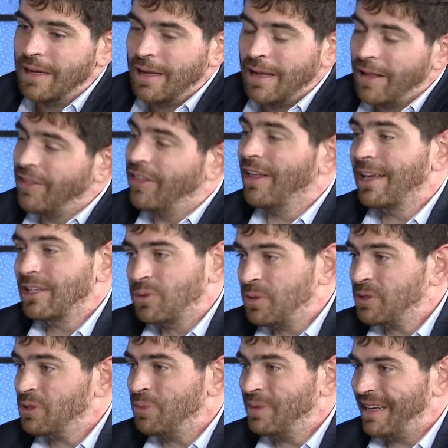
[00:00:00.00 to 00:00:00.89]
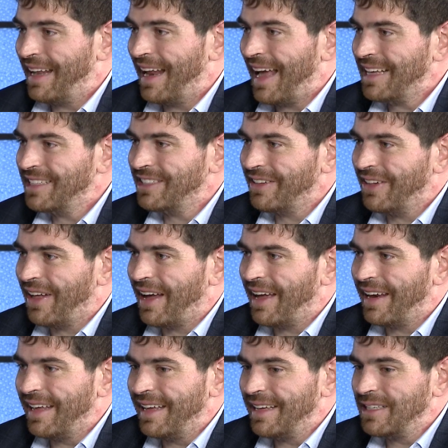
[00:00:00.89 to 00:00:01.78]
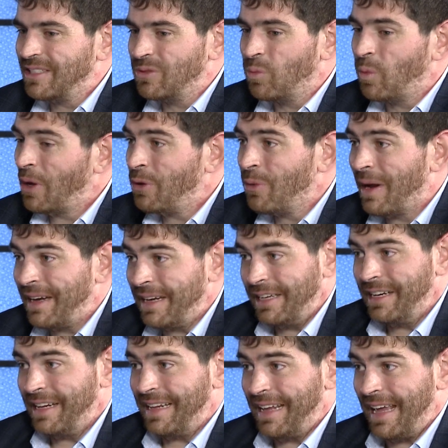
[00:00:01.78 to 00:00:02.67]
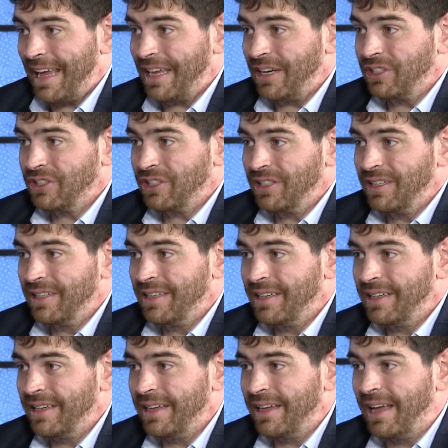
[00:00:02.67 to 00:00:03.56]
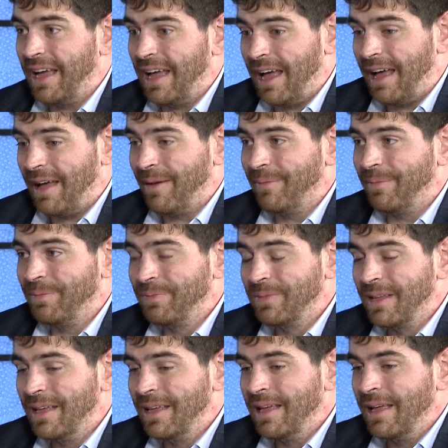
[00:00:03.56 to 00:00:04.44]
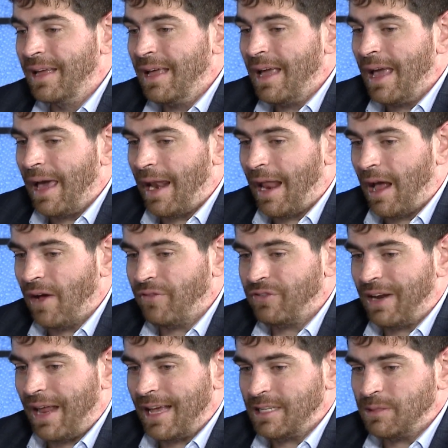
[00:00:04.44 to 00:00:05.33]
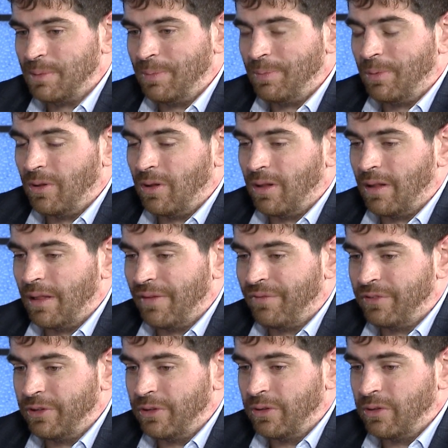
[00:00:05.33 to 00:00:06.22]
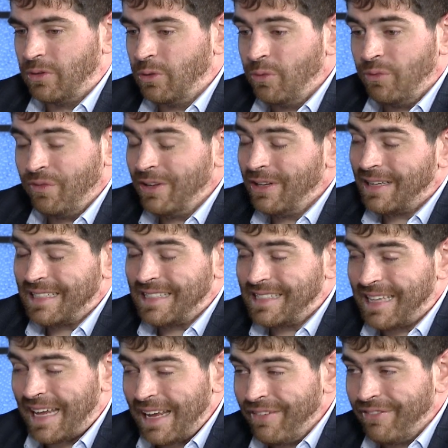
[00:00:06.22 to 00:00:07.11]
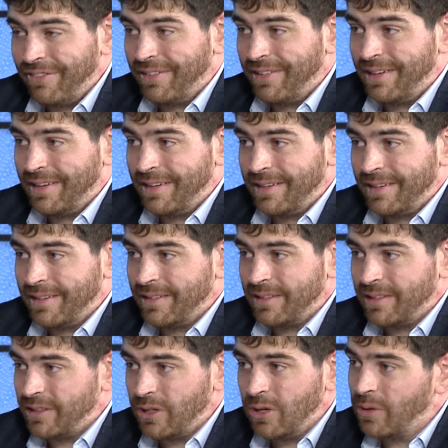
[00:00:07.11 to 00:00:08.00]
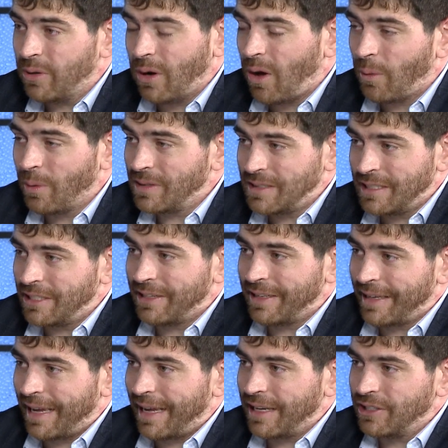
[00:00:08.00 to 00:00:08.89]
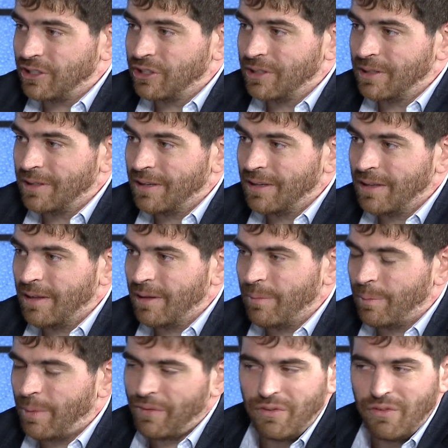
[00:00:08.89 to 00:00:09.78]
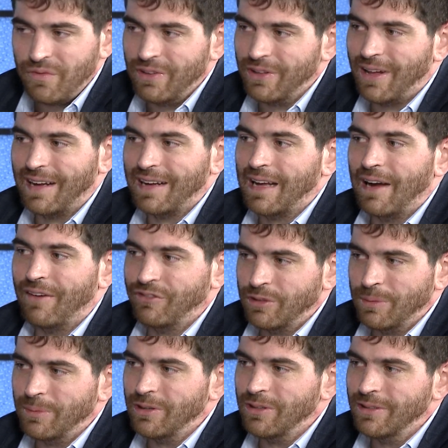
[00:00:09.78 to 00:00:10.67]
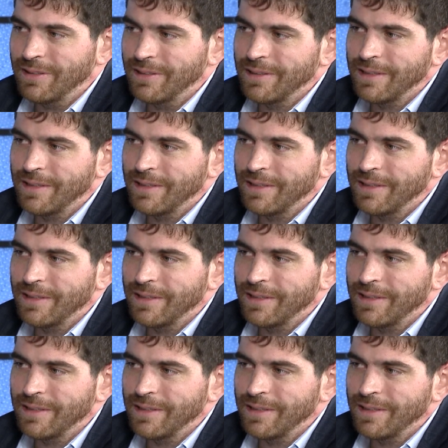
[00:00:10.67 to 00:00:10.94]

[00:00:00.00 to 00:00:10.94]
The last question we get asked a lot is, when do I need to engage? And I often ask people, if you feel unsafe, you don't always need to engage. But if you feel uncomfortable,